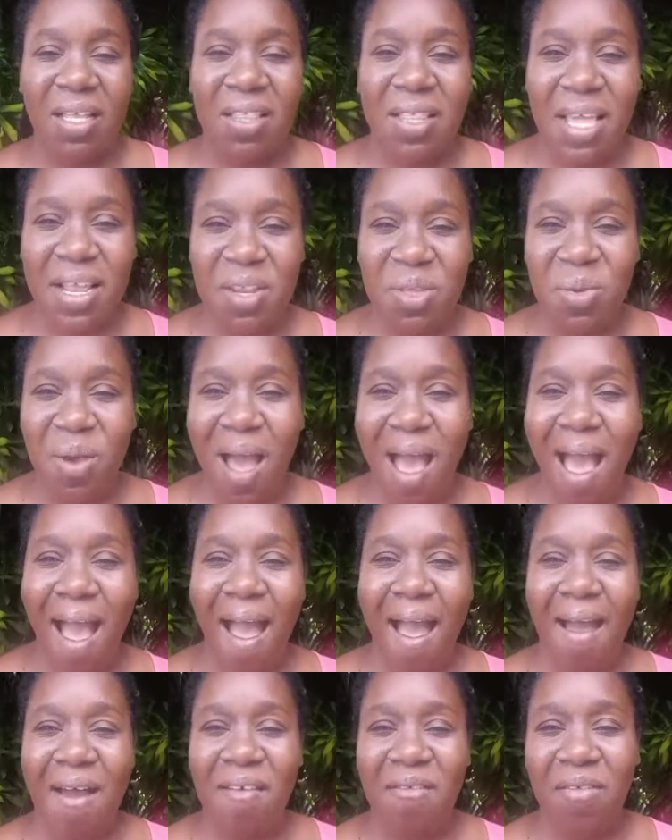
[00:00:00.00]
then you
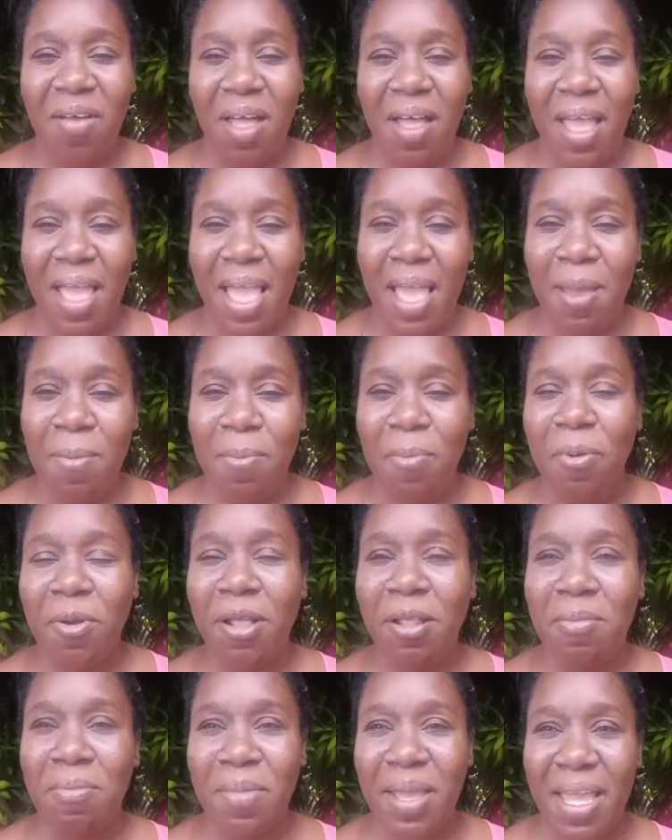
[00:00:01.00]
have
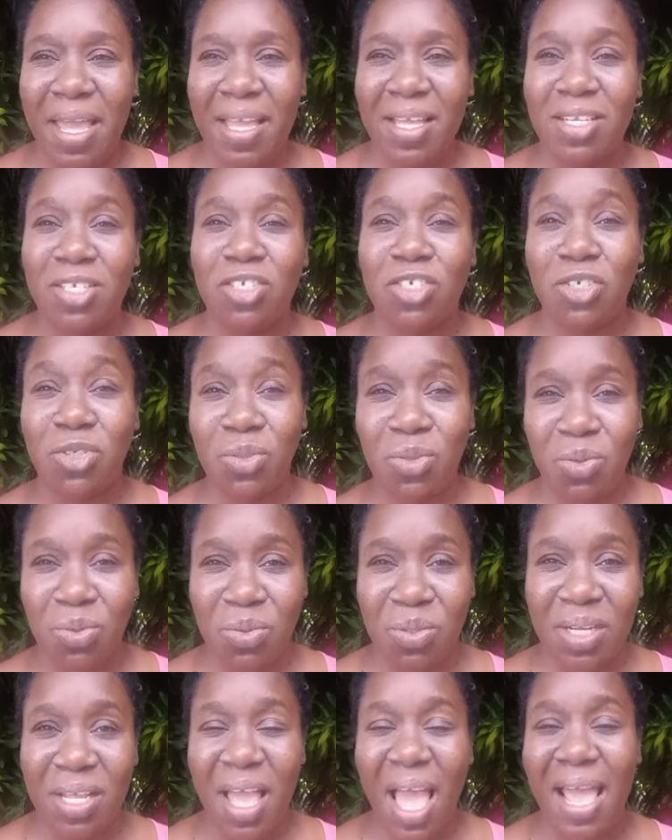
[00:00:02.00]
April, May,
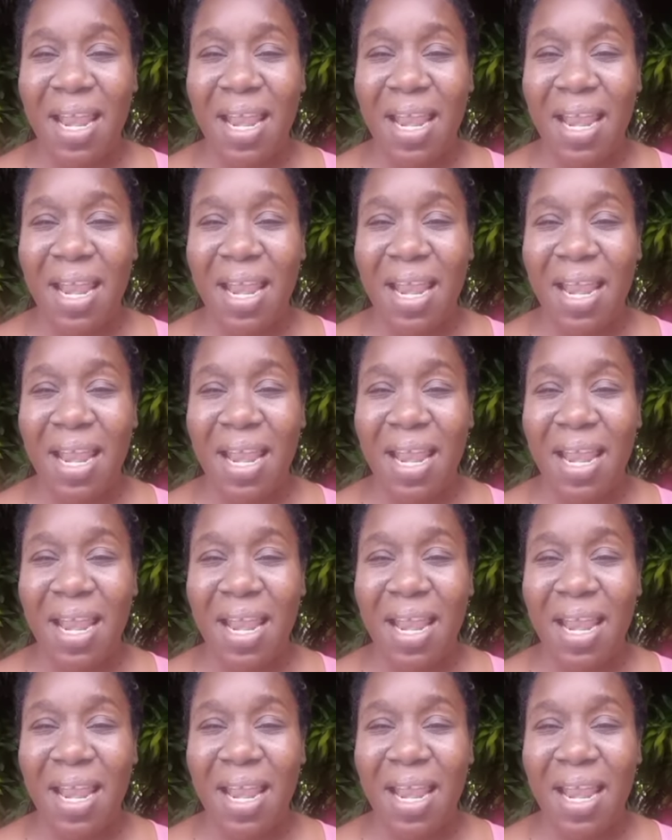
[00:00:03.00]
June,